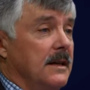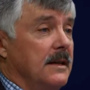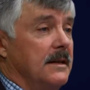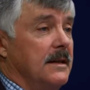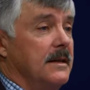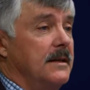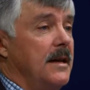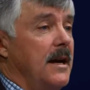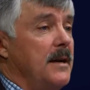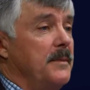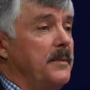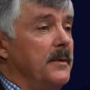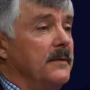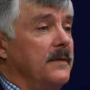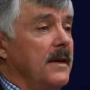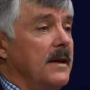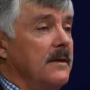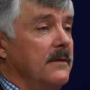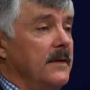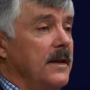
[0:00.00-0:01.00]
the type of
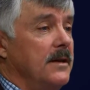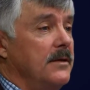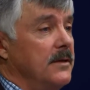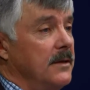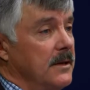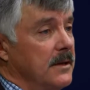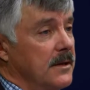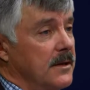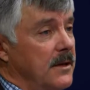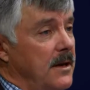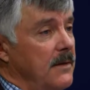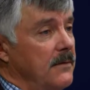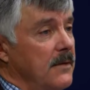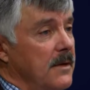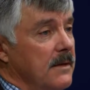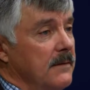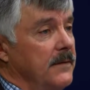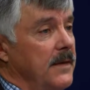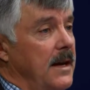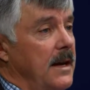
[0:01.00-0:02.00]
innovation
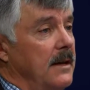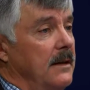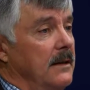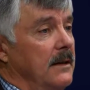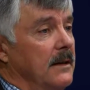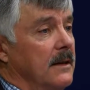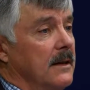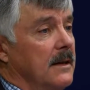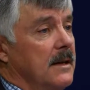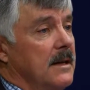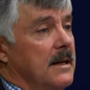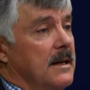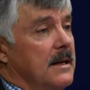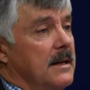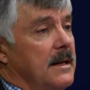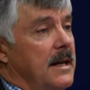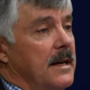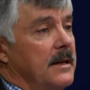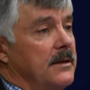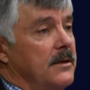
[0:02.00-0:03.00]
discovery event
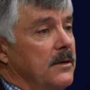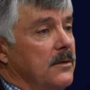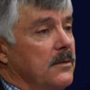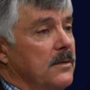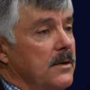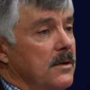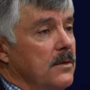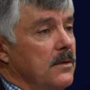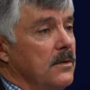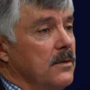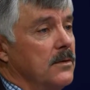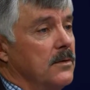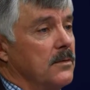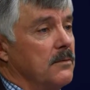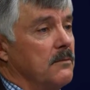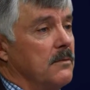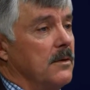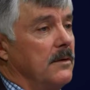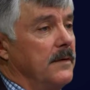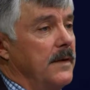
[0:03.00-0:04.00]
that you use will